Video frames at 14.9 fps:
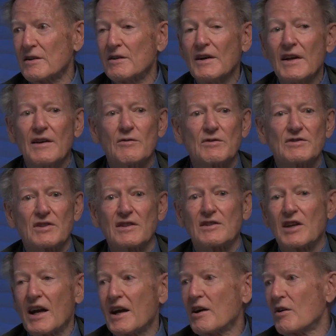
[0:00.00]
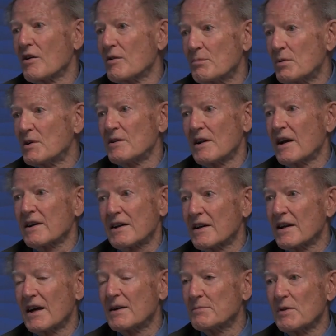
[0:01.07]
It was a terrible
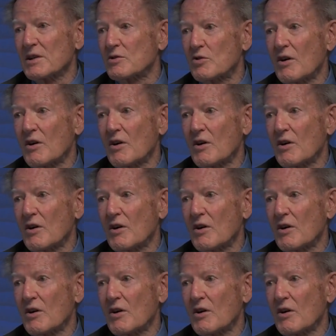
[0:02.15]
economic